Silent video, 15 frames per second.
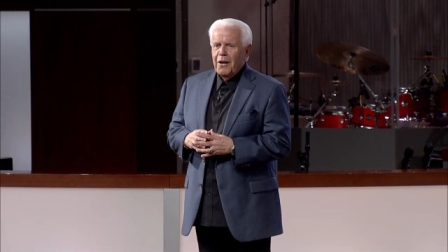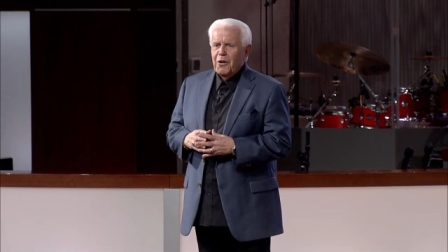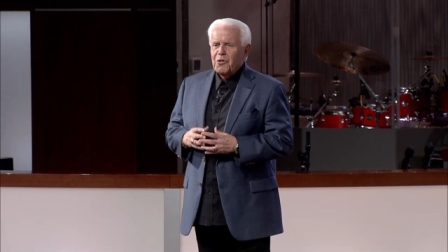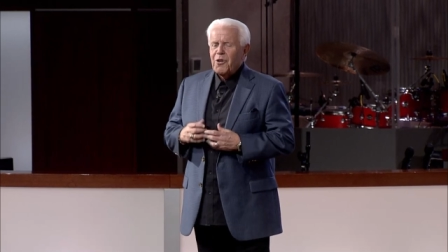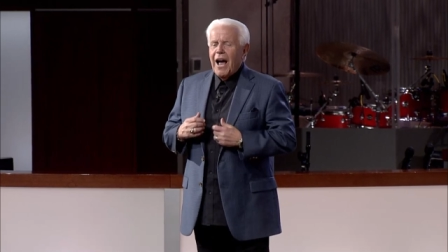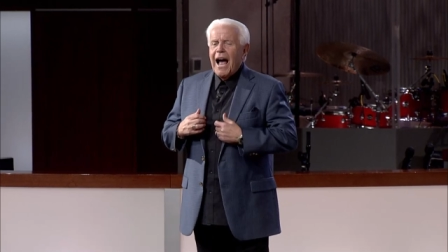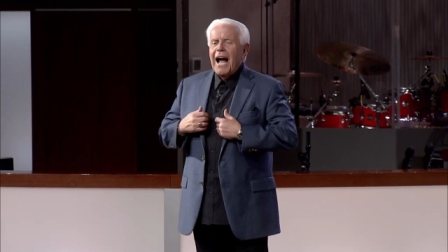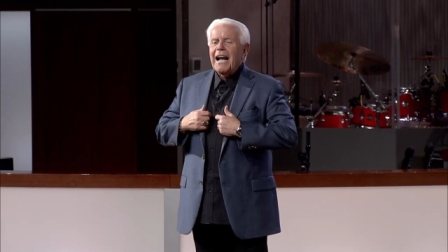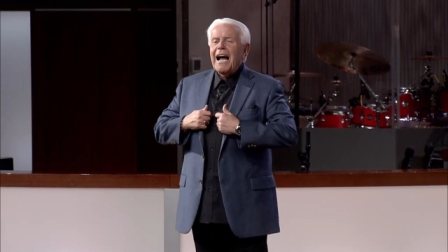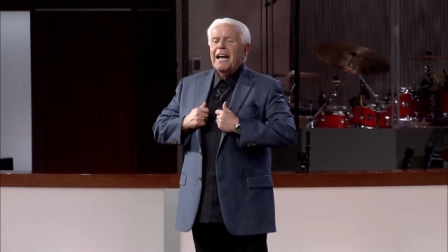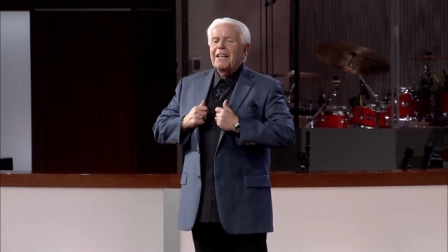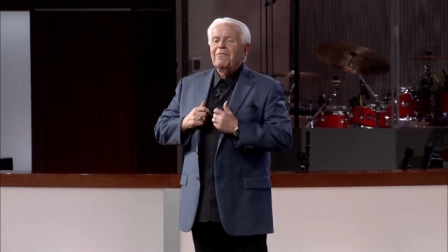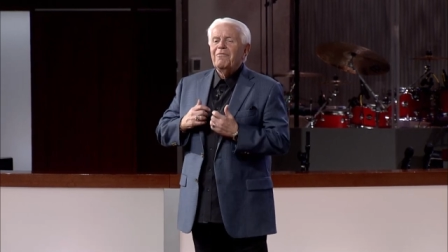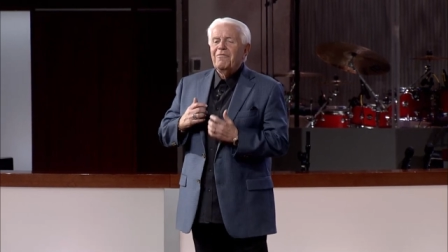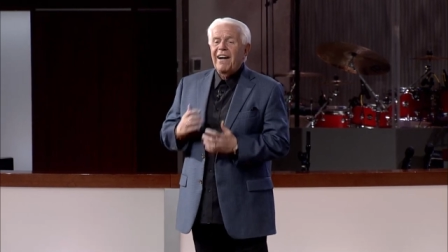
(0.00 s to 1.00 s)
So I got
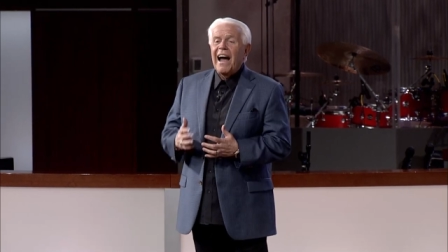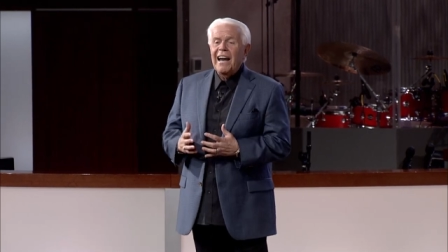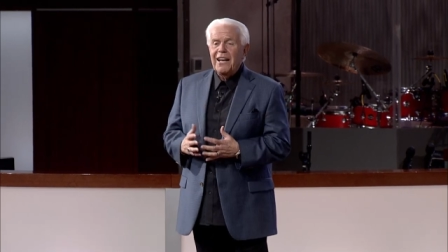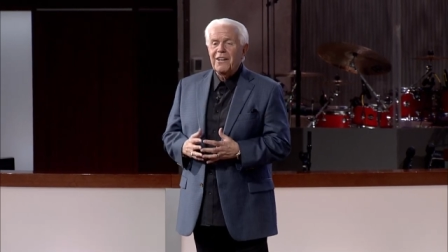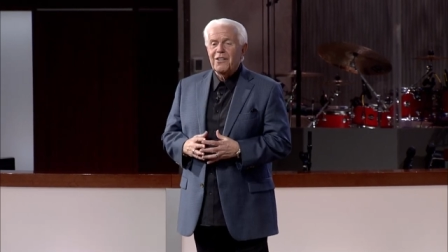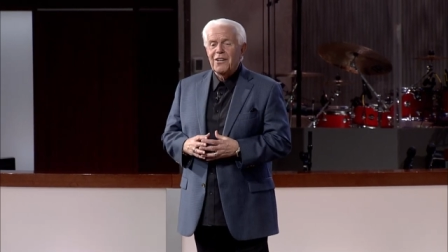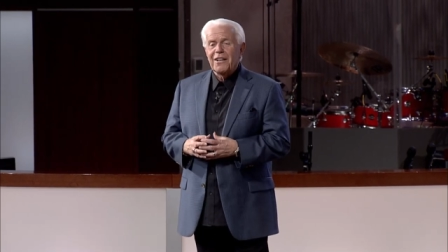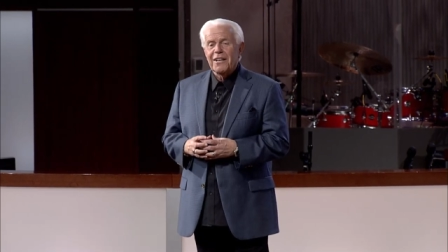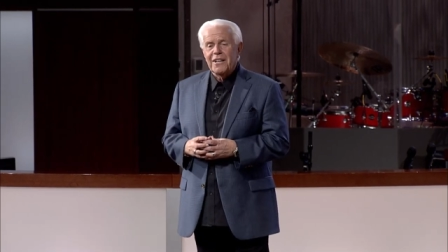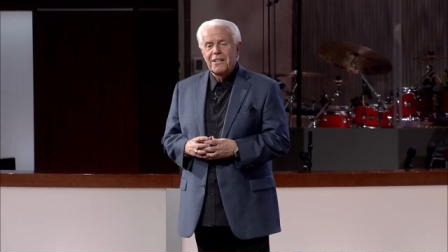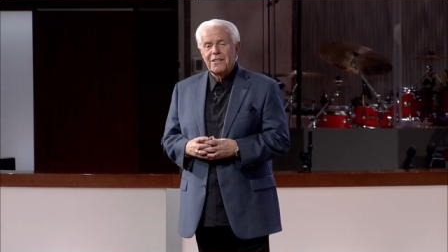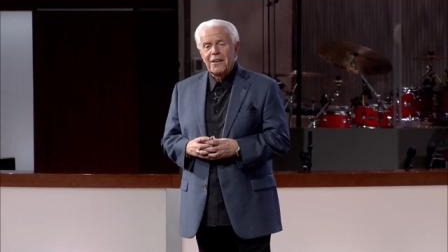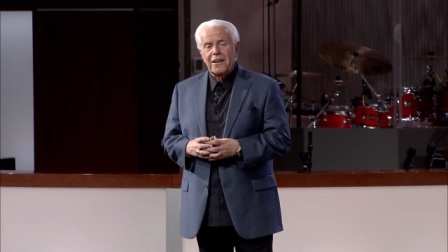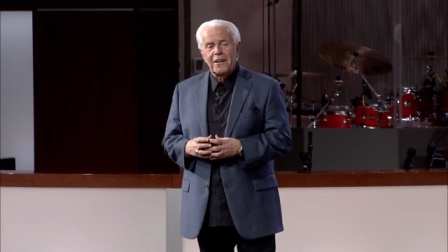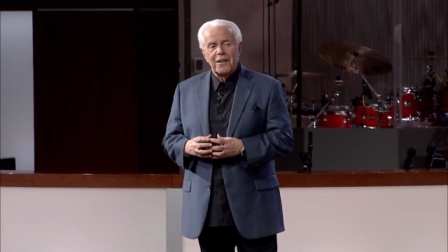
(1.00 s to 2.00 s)
invited to the
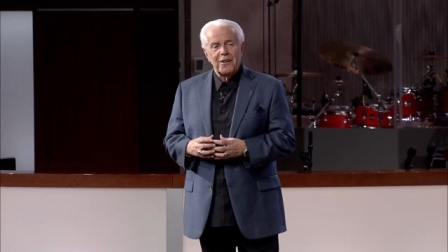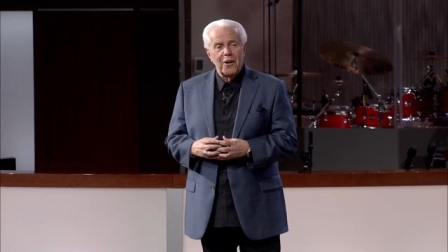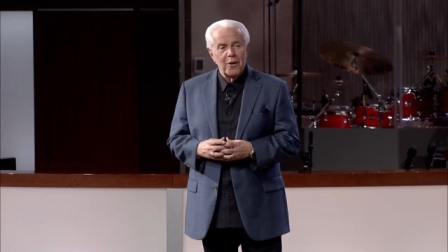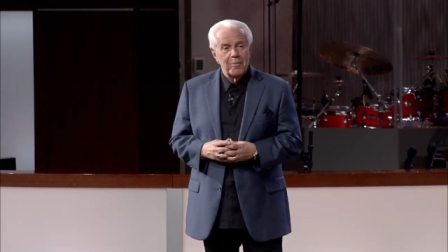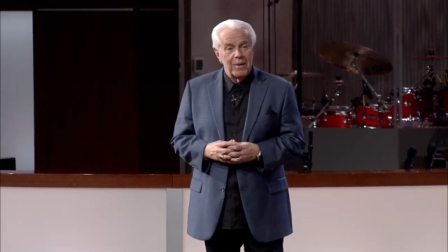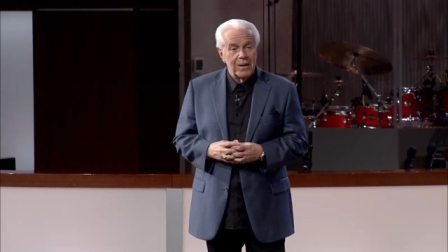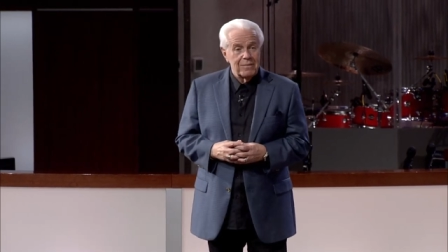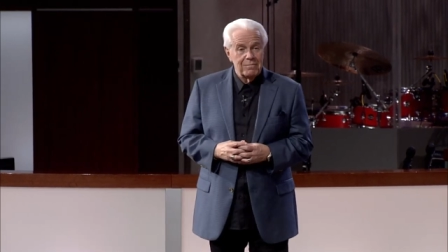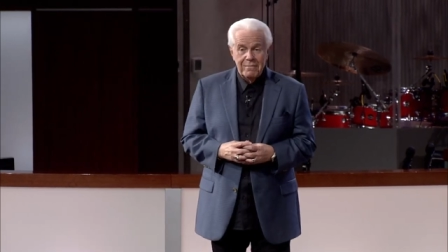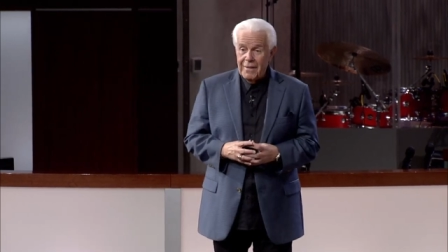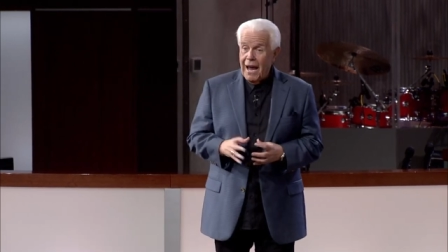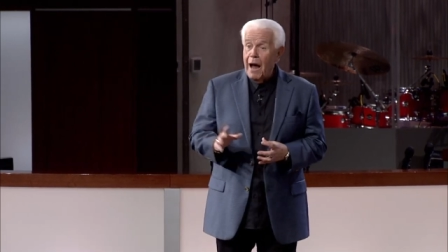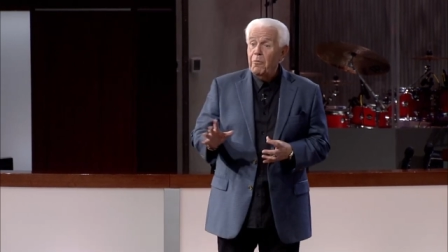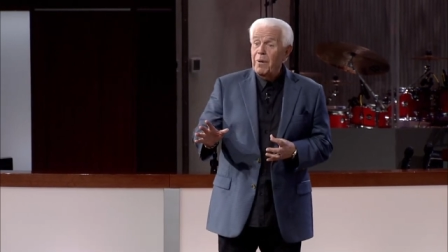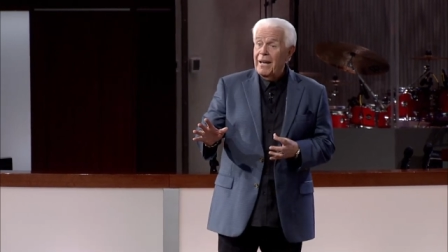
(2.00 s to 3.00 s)
Kentucky Derby.
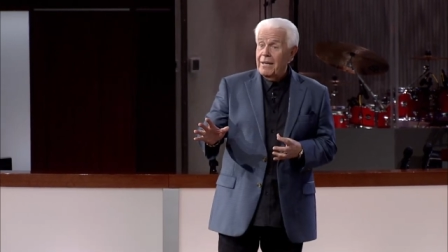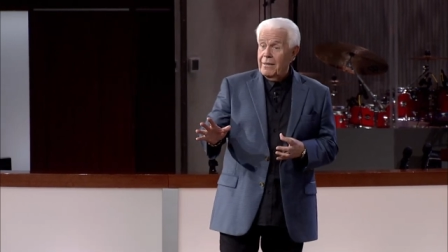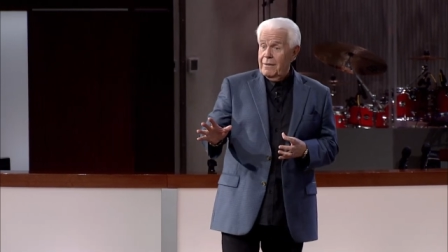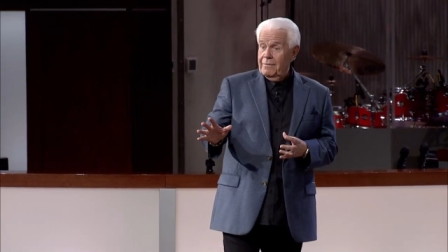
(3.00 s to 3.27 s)
I went.